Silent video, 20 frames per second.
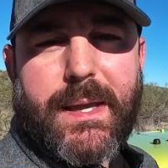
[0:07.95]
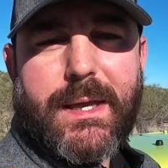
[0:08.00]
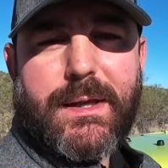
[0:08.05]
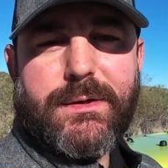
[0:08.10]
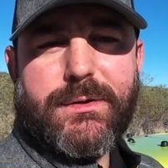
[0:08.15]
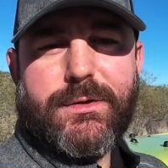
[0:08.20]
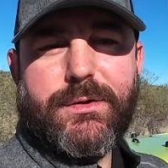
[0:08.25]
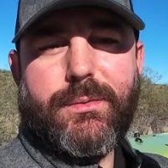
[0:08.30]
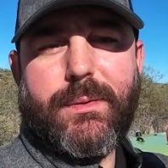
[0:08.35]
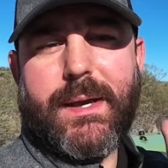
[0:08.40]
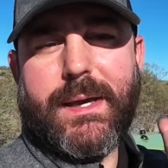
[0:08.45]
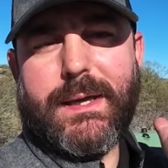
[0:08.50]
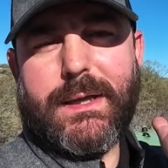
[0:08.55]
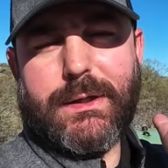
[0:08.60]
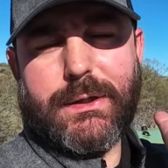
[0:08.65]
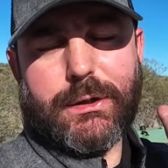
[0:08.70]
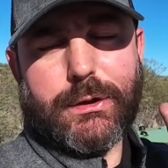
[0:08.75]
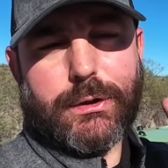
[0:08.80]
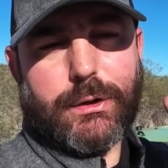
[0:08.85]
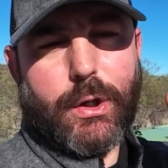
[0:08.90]
and do
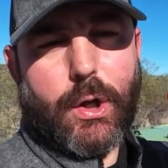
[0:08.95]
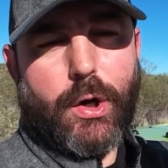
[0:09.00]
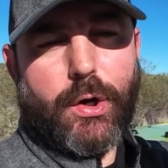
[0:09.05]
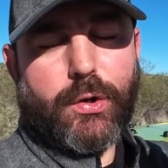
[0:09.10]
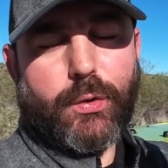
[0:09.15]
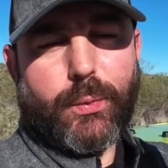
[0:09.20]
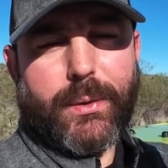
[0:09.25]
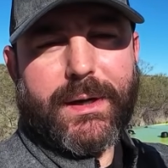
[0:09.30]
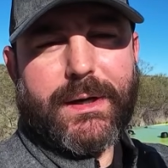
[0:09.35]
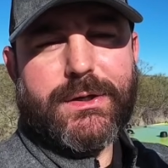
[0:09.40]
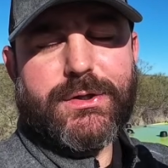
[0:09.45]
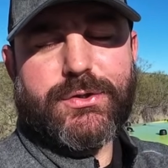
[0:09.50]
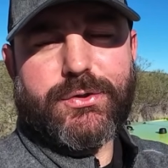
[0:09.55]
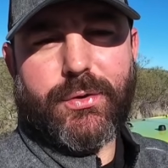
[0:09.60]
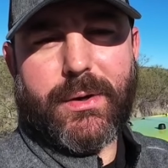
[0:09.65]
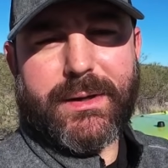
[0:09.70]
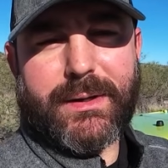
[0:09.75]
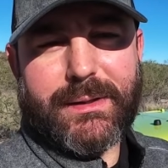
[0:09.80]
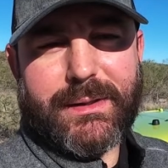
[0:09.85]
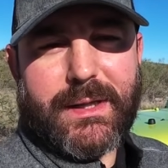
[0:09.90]
a long range
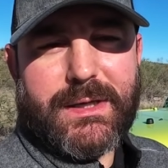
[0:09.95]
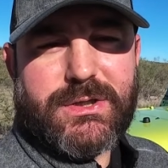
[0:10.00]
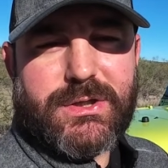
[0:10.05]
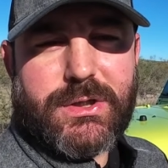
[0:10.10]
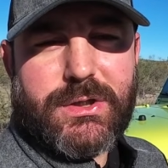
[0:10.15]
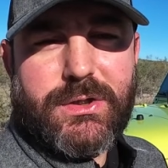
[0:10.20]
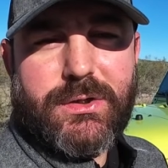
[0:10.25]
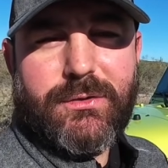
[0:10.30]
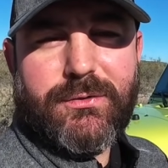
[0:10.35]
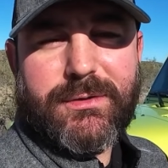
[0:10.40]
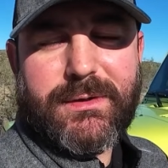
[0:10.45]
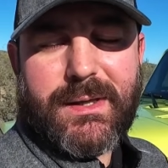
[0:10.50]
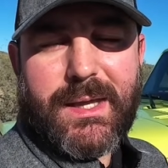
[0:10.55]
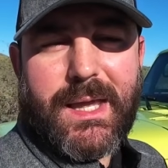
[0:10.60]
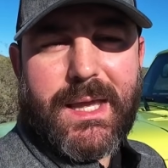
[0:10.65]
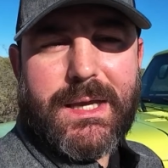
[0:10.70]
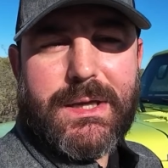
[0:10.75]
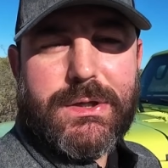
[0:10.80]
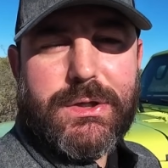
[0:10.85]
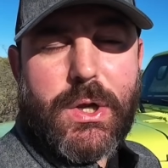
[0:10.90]
triangulation using
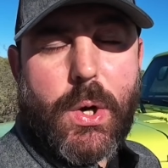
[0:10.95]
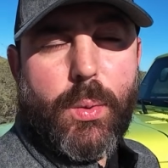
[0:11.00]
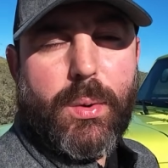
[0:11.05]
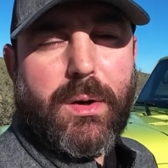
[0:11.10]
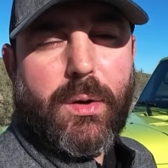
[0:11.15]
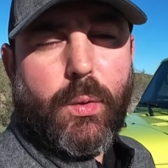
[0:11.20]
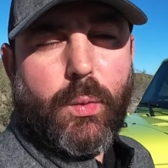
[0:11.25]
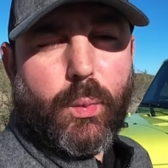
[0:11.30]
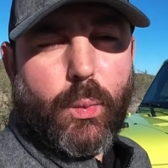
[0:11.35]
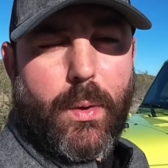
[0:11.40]
a NOAA